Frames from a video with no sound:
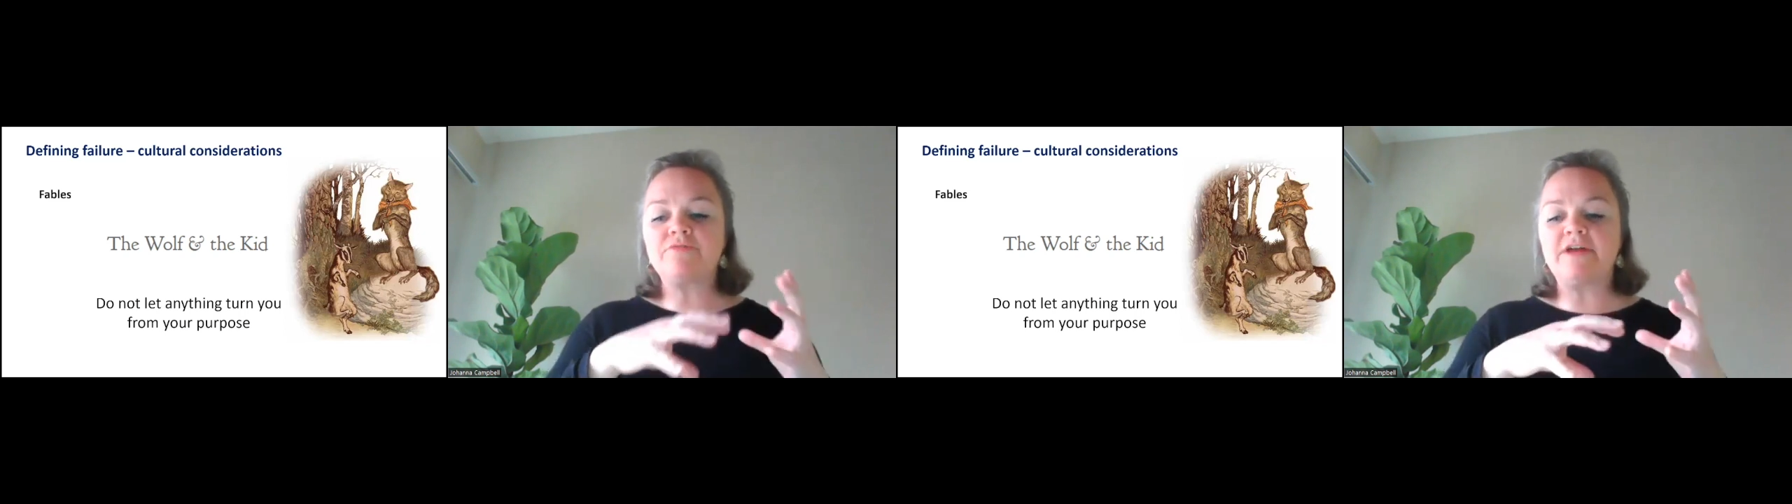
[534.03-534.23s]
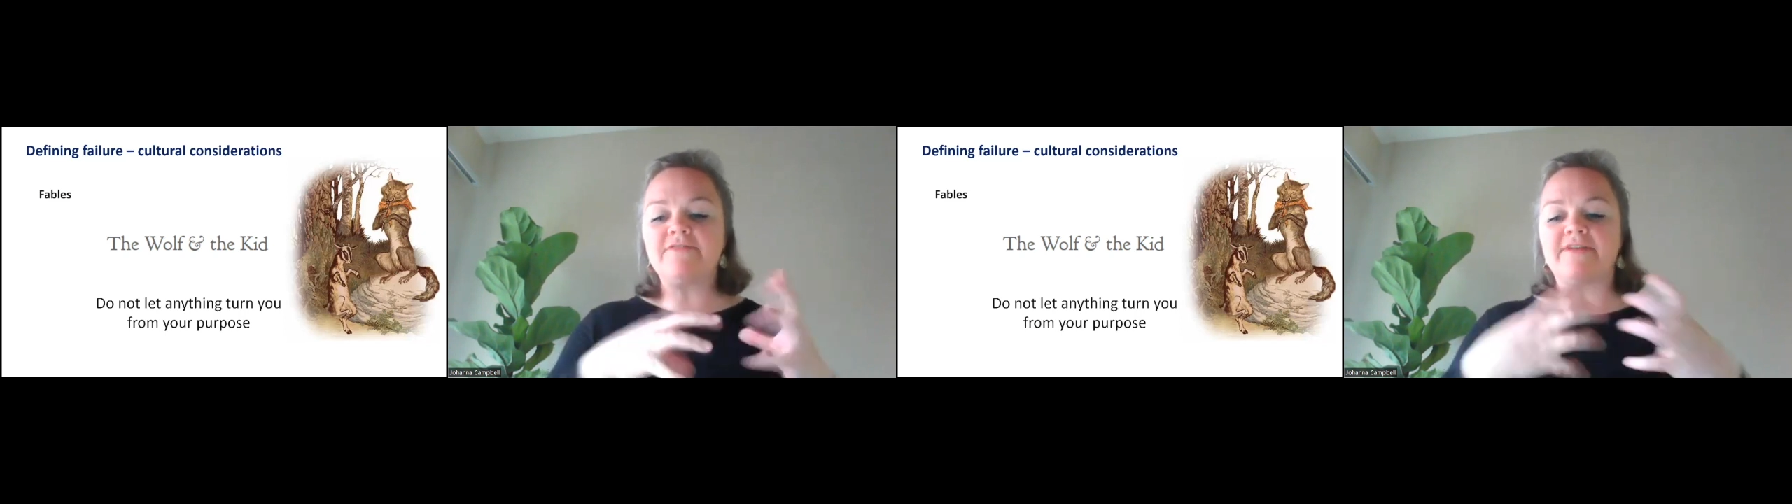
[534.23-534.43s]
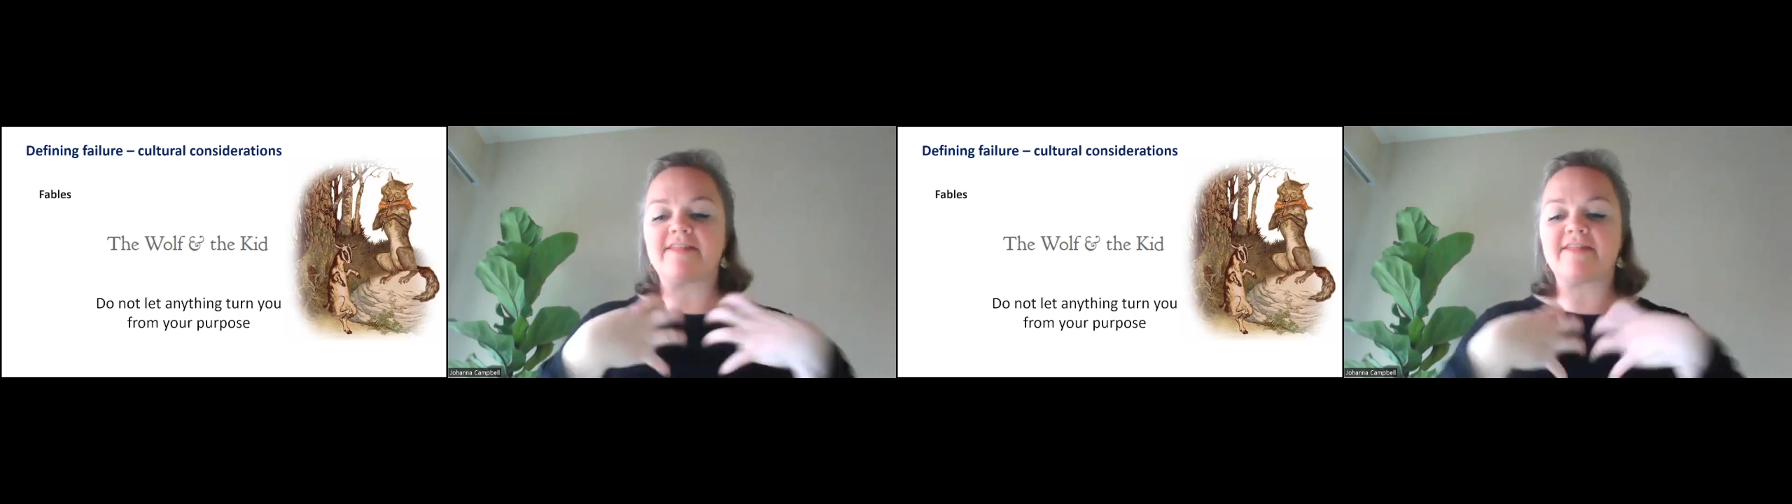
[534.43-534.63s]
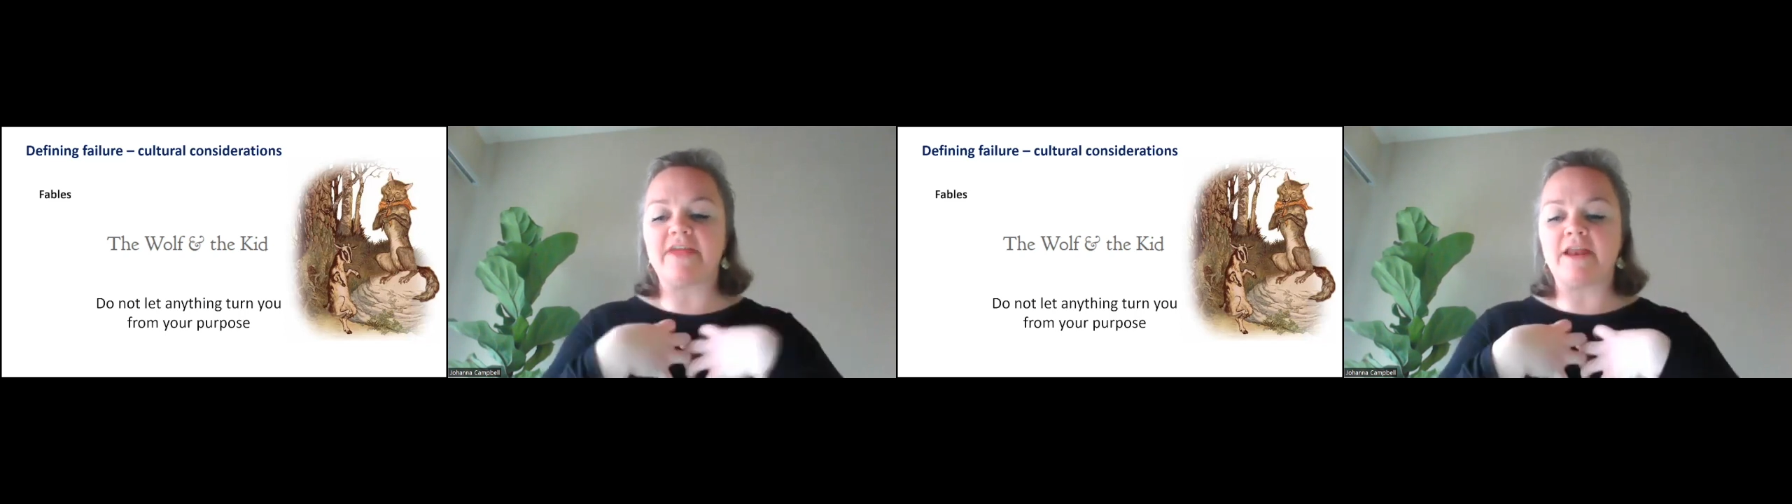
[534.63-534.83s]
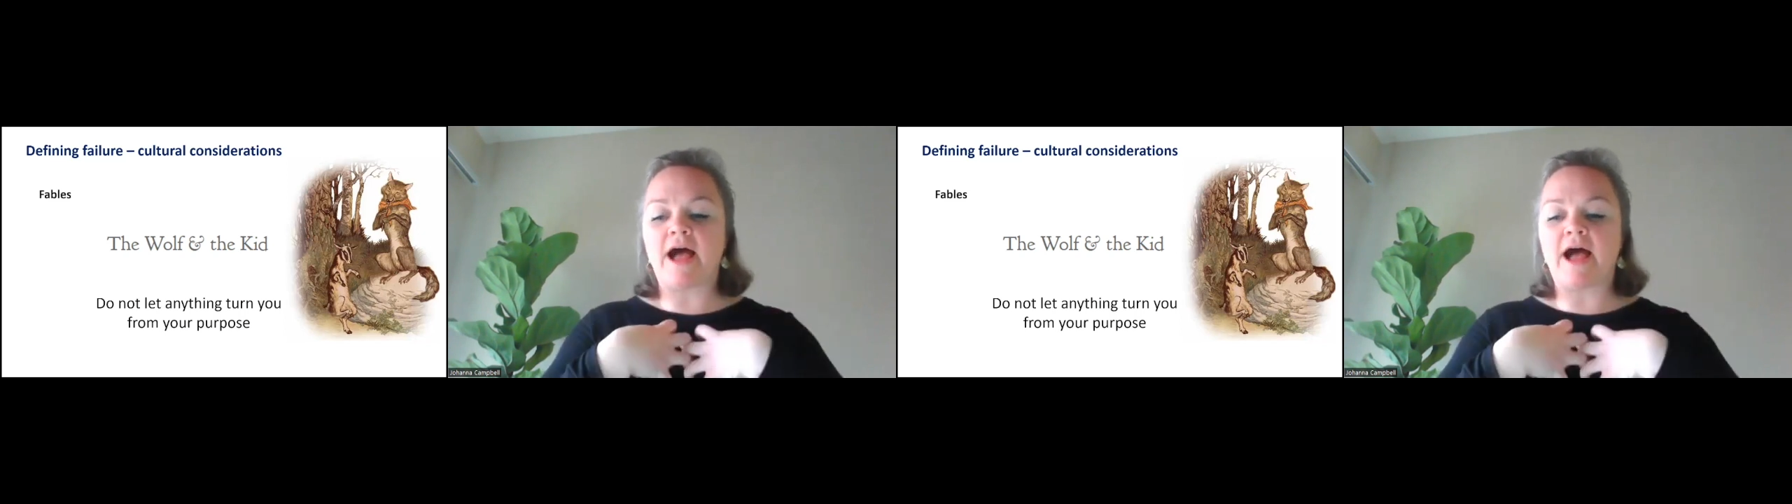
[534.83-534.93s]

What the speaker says: relevance that